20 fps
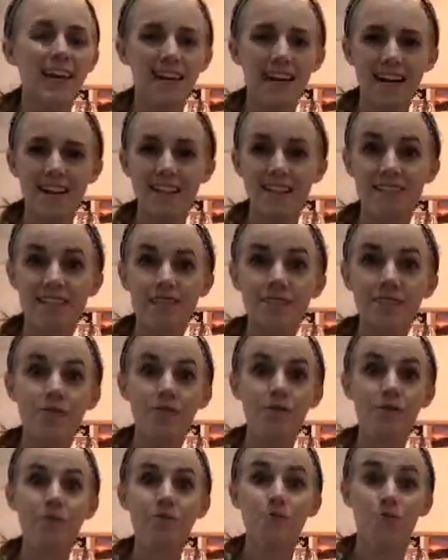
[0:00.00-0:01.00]
Guys,
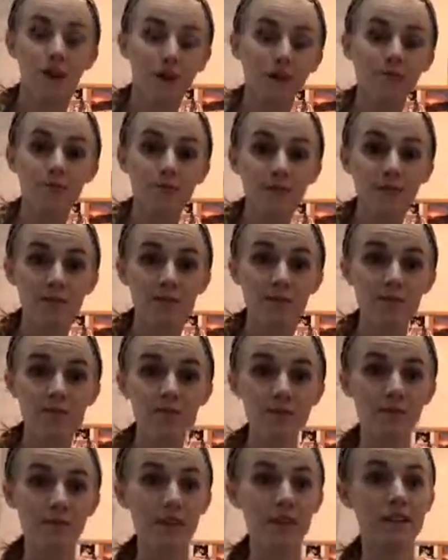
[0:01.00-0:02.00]
so welcome to
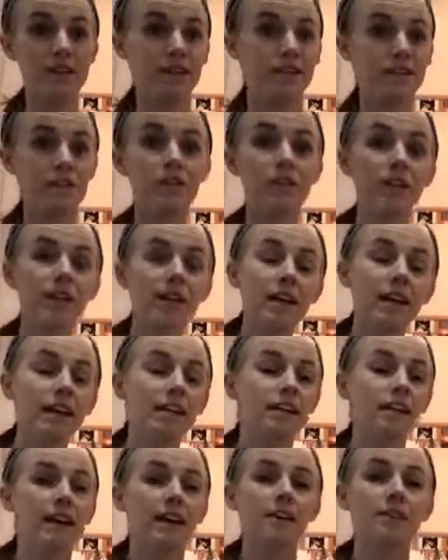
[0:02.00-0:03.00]
Miss B's online
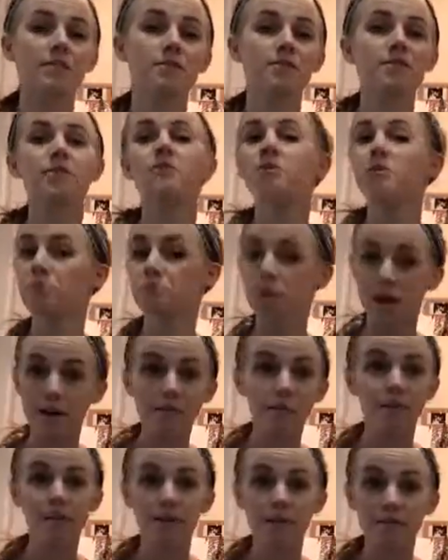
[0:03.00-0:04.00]
classroom. You
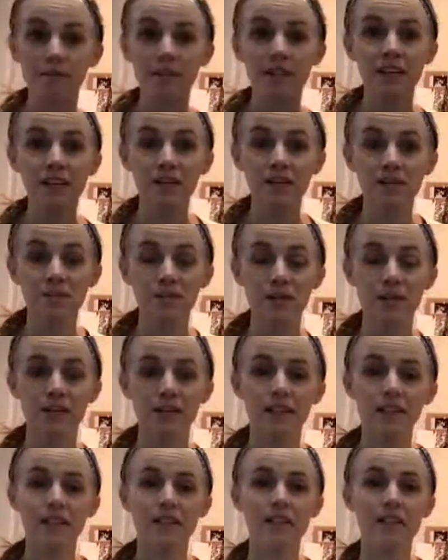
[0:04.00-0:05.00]
probably haven't
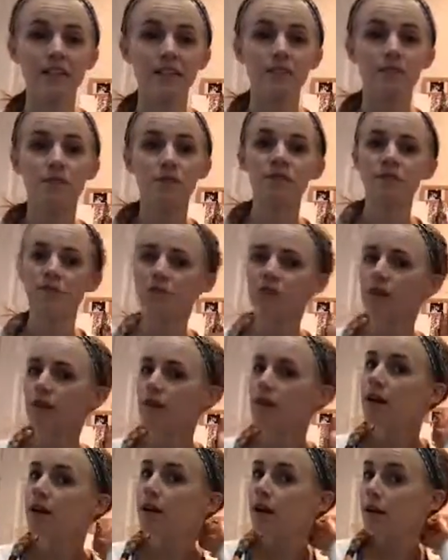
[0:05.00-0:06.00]
experienced this
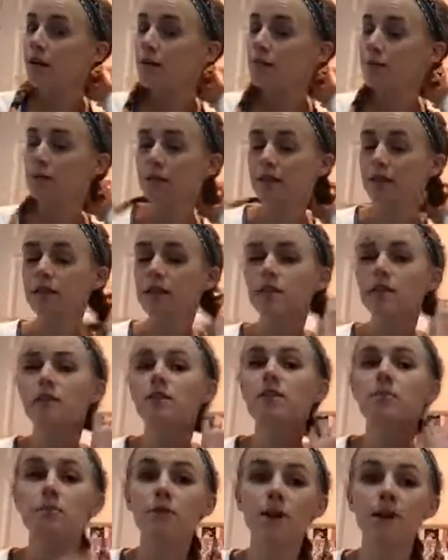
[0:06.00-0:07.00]
before, but this
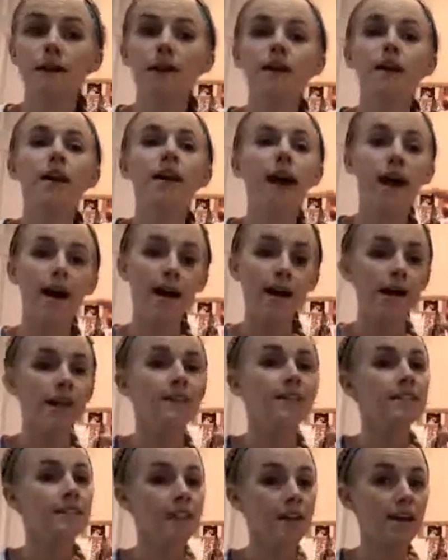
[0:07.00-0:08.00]
is where
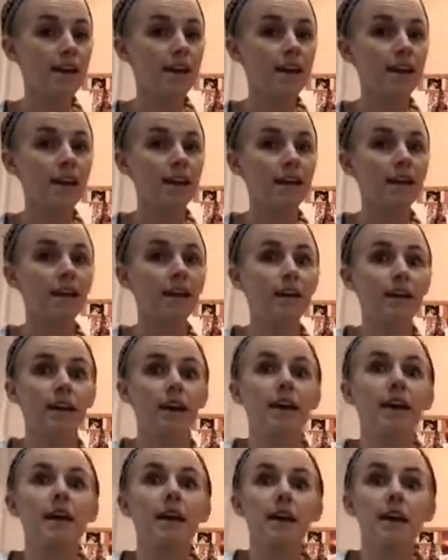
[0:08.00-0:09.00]
I take
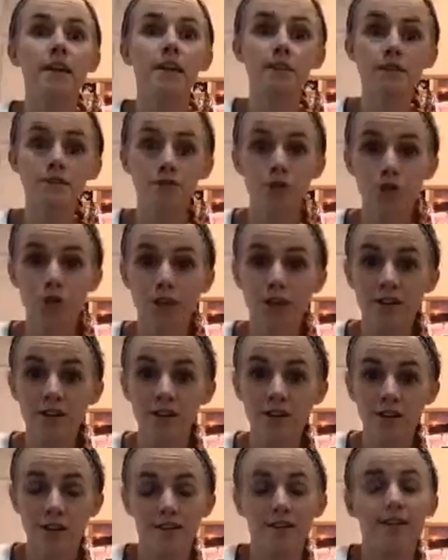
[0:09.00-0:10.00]

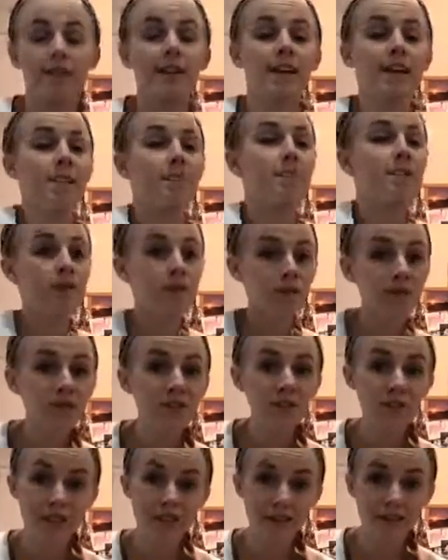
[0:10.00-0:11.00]
instruction and I put it
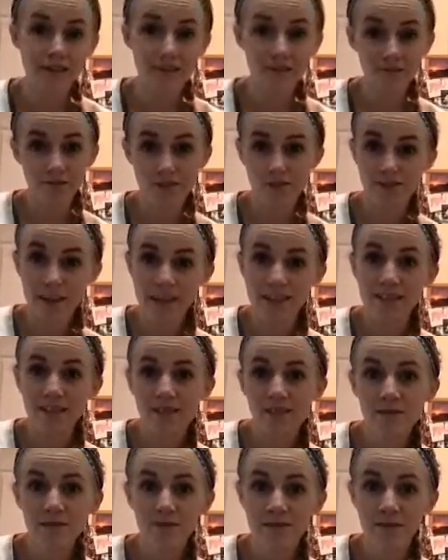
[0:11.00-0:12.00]
online for you guys
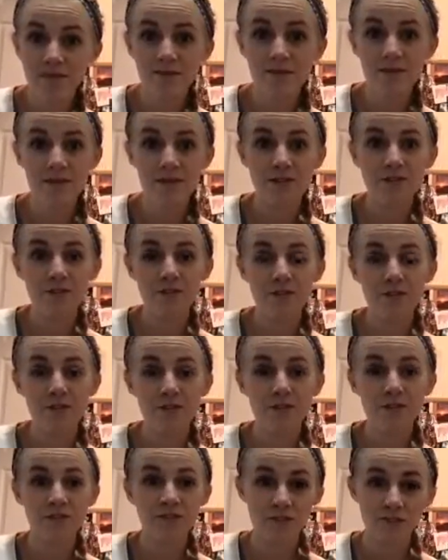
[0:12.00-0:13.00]
to view in
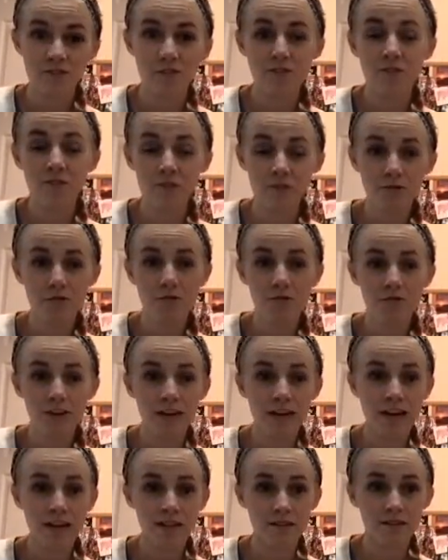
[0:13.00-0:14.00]
Google
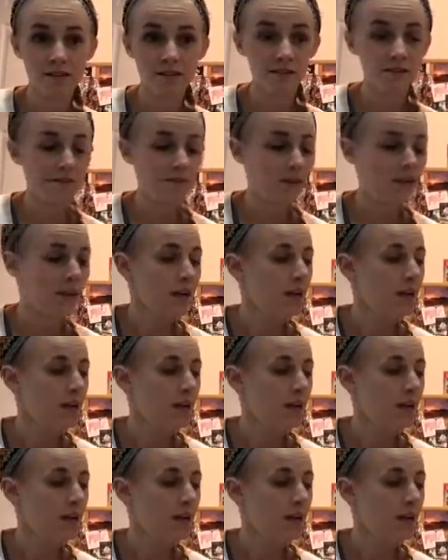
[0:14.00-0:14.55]
Classroom.